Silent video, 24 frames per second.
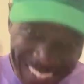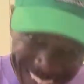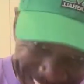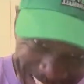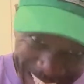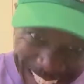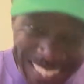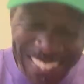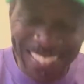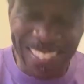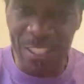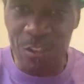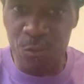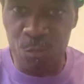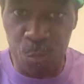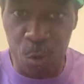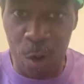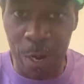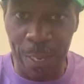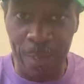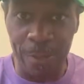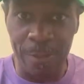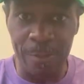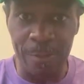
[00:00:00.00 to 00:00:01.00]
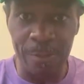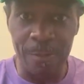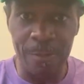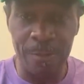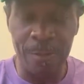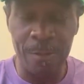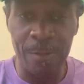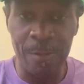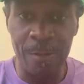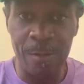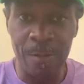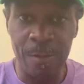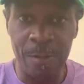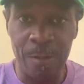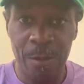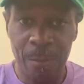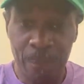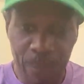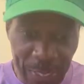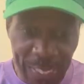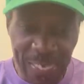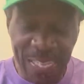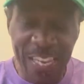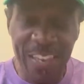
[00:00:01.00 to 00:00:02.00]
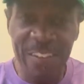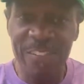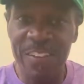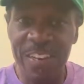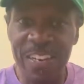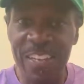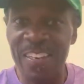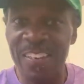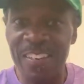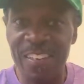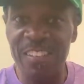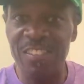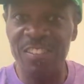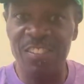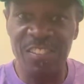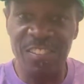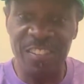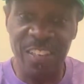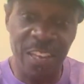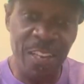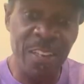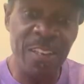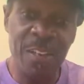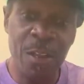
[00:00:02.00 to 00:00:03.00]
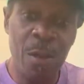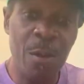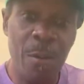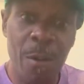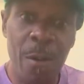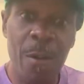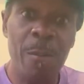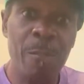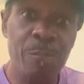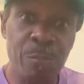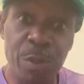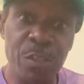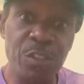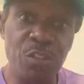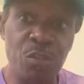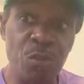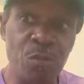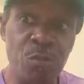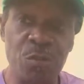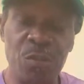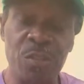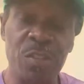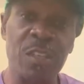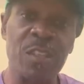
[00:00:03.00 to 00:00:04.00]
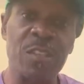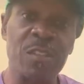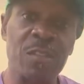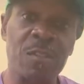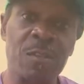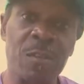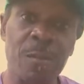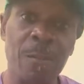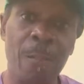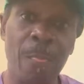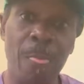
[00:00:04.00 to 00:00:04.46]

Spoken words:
This is what believing in this shit produces.